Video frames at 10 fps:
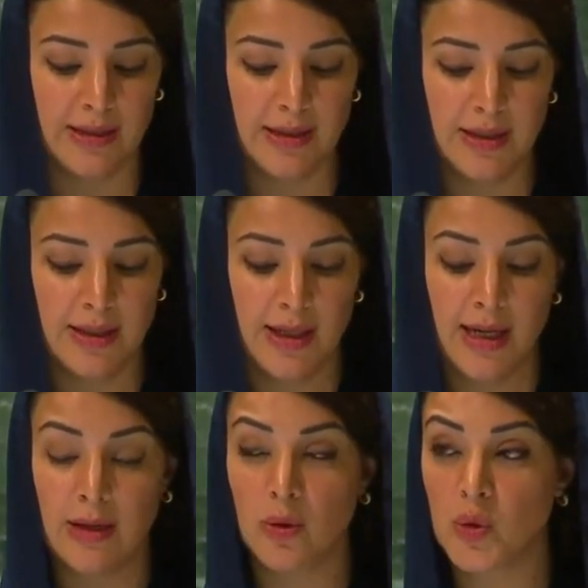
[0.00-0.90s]
to achieve
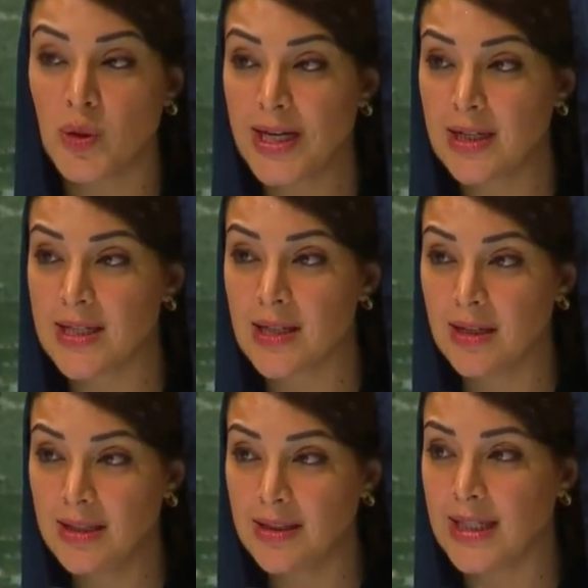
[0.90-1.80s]
the highest
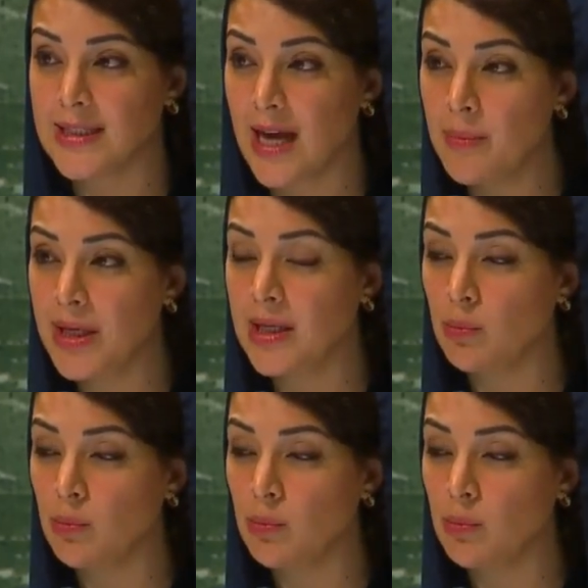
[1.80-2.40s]
ambitions possible.